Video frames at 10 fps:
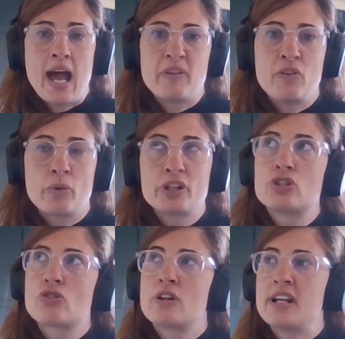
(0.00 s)
If you wanted
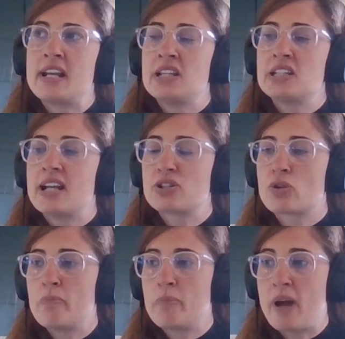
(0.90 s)
to draw an
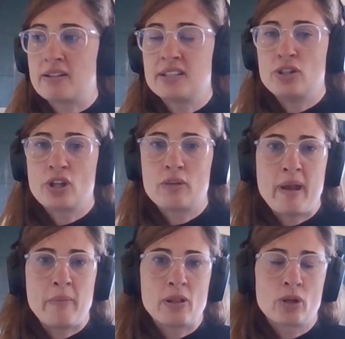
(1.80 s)
international comparison, you could
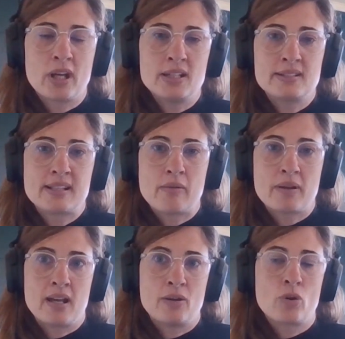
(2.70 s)
maybe look at an